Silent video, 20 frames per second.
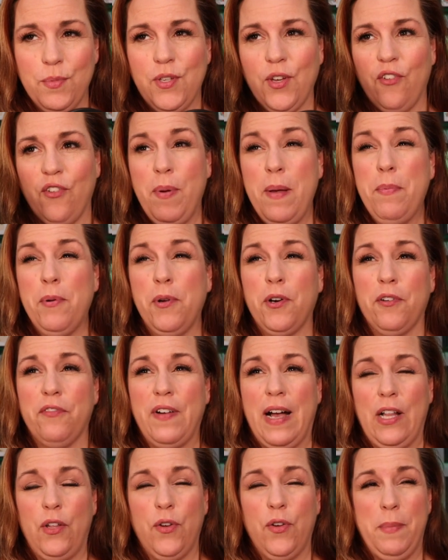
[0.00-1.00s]
So if people are
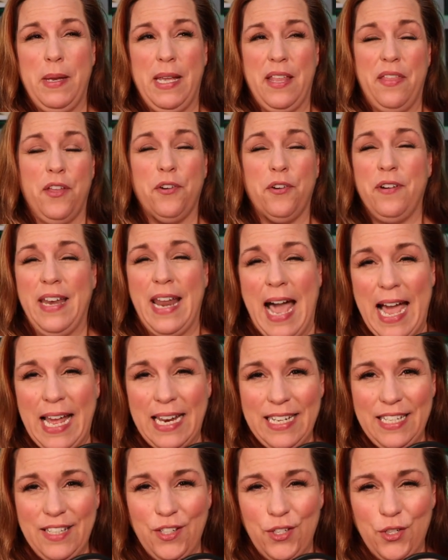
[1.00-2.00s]
following me and they're not
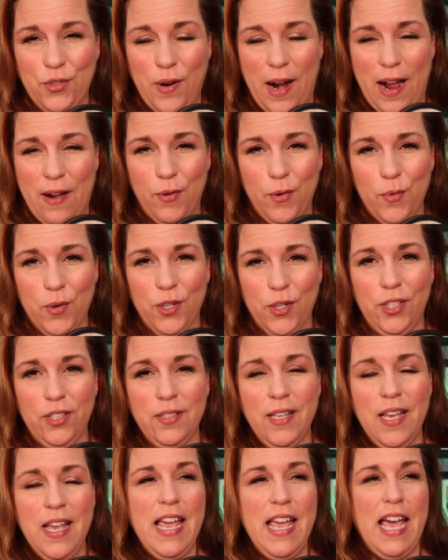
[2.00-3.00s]
in the travel
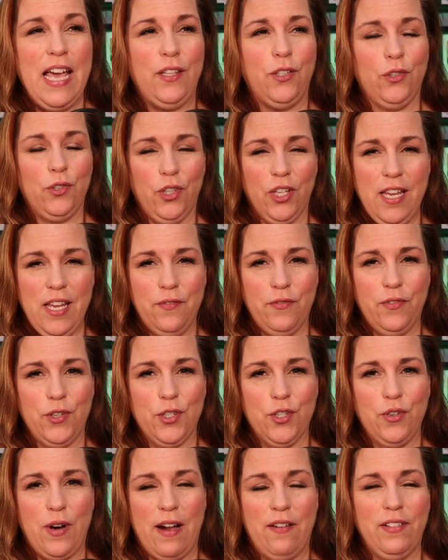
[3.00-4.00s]
world and they're looking for
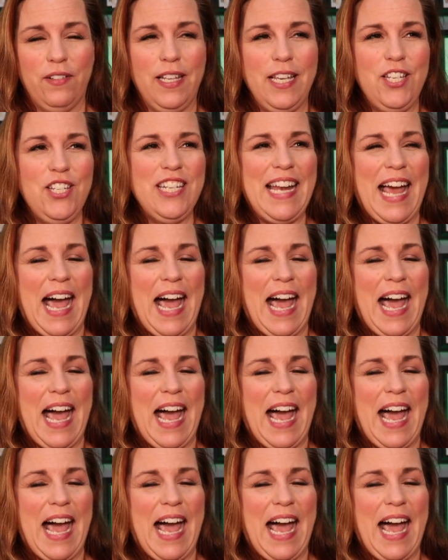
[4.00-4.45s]
a travel agent,